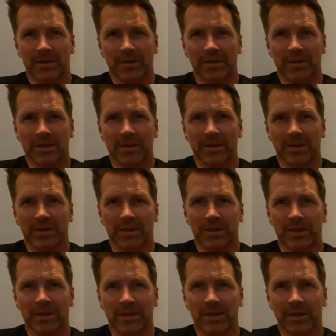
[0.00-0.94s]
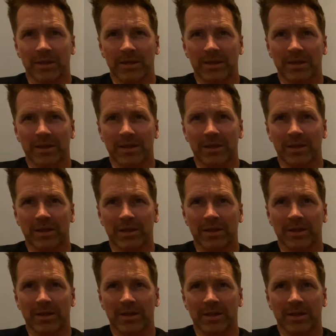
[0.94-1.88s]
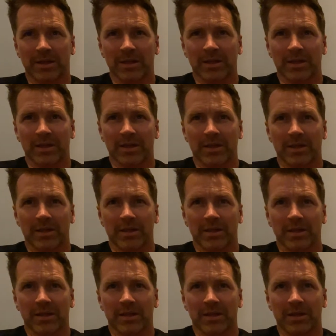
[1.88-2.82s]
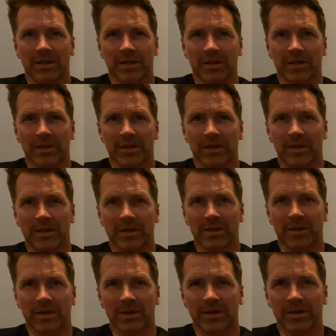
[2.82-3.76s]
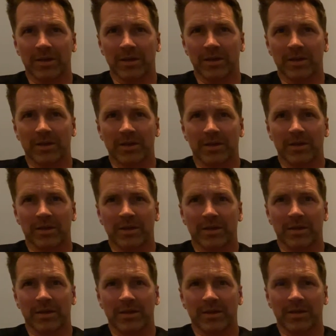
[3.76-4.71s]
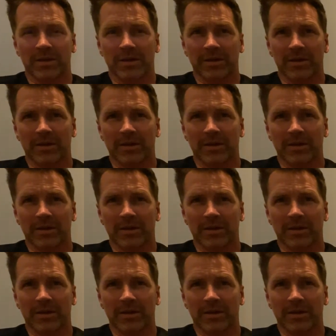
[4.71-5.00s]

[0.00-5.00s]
[no speech]